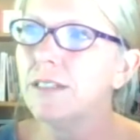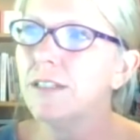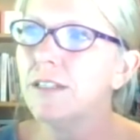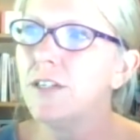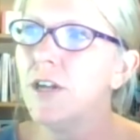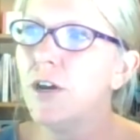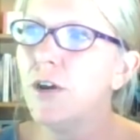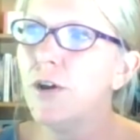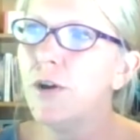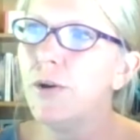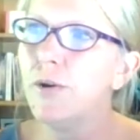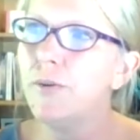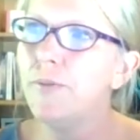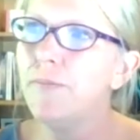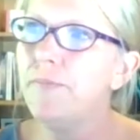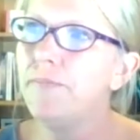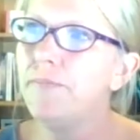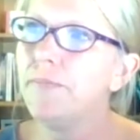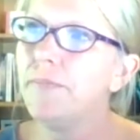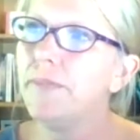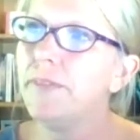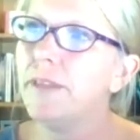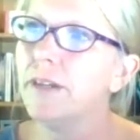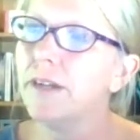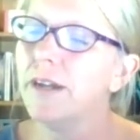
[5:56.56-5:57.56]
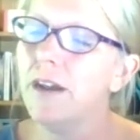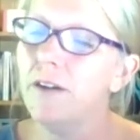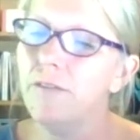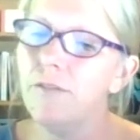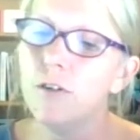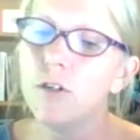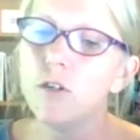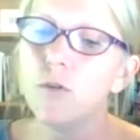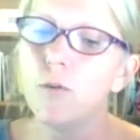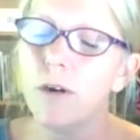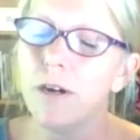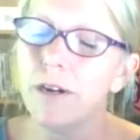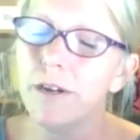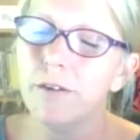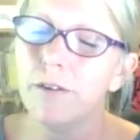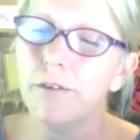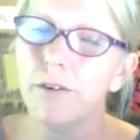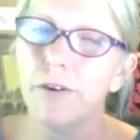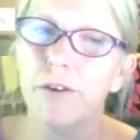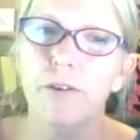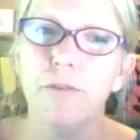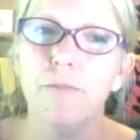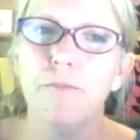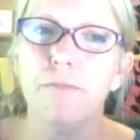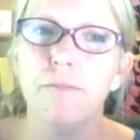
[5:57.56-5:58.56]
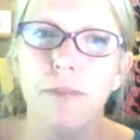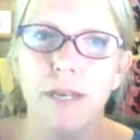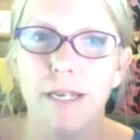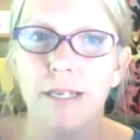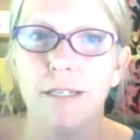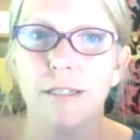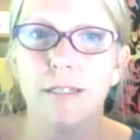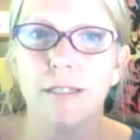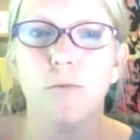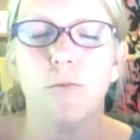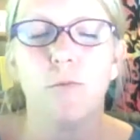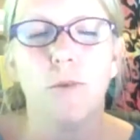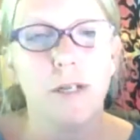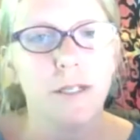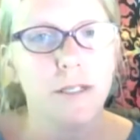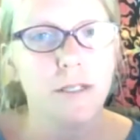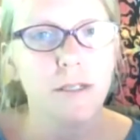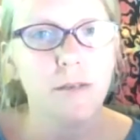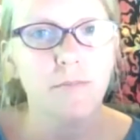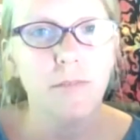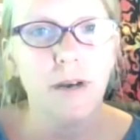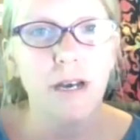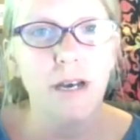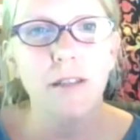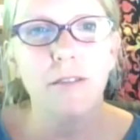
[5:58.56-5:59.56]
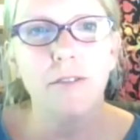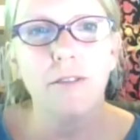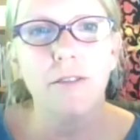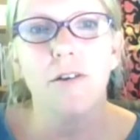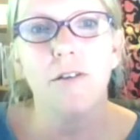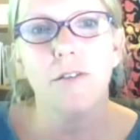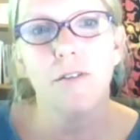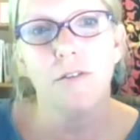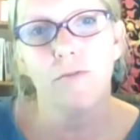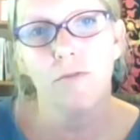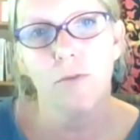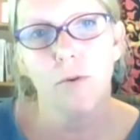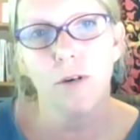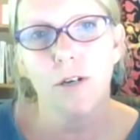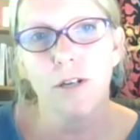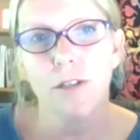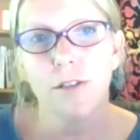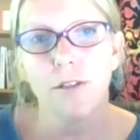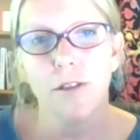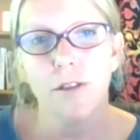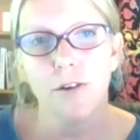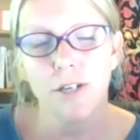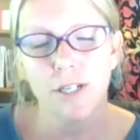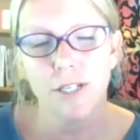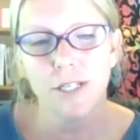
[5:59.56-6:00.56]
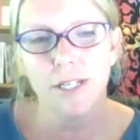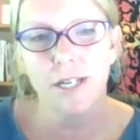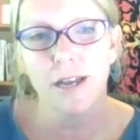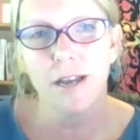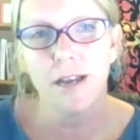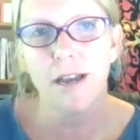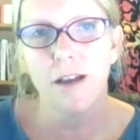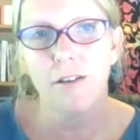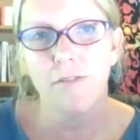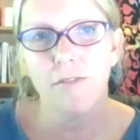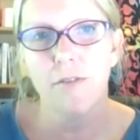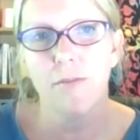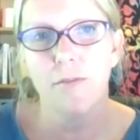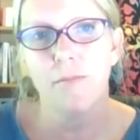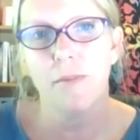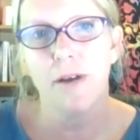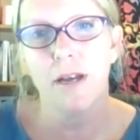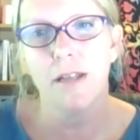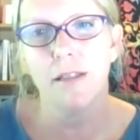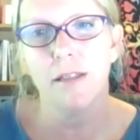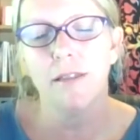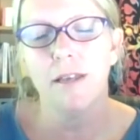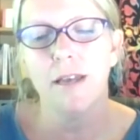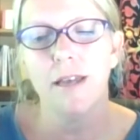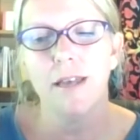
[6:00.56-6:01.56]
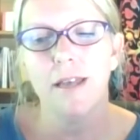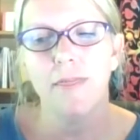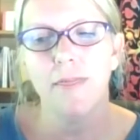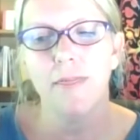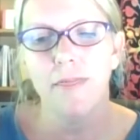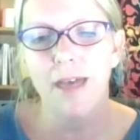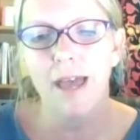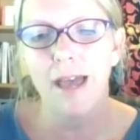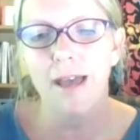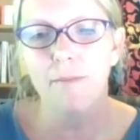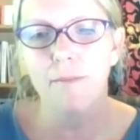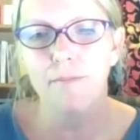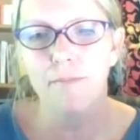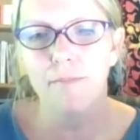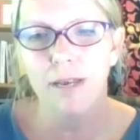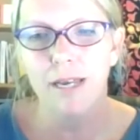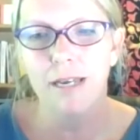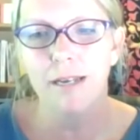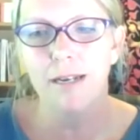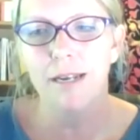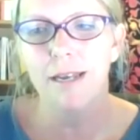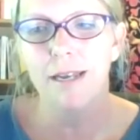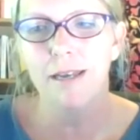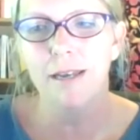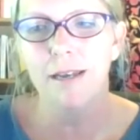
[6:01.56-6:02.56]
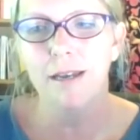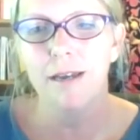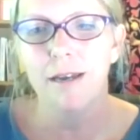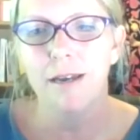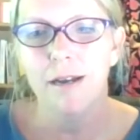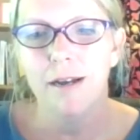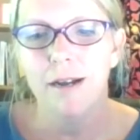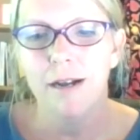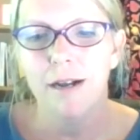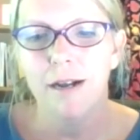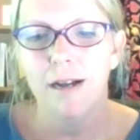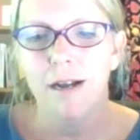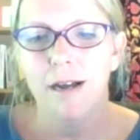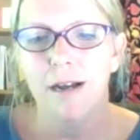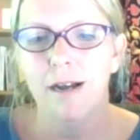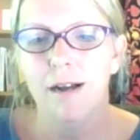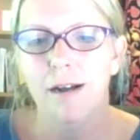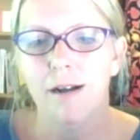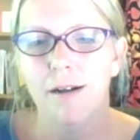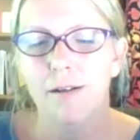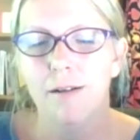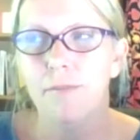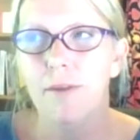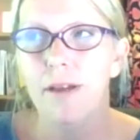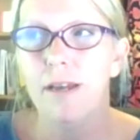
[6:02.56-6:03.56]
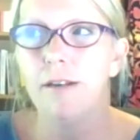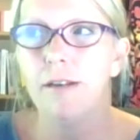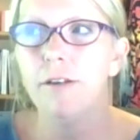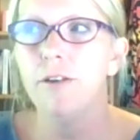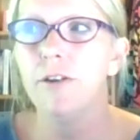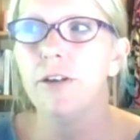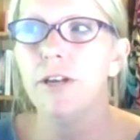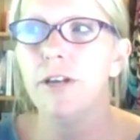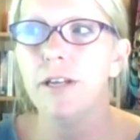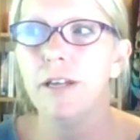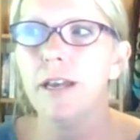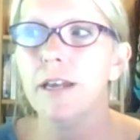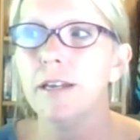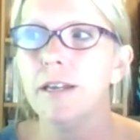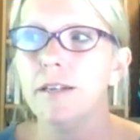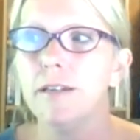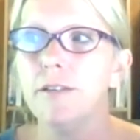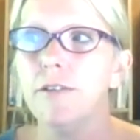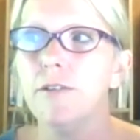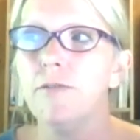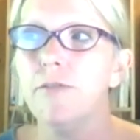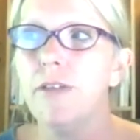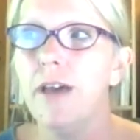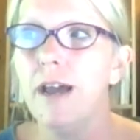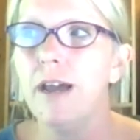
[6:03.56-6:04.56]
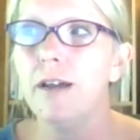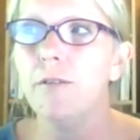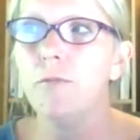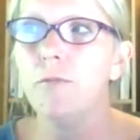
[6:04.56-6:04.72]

So the Governor's Working Group meets once a month on the fourth Thursday of the month, and that meeting, and you can get to that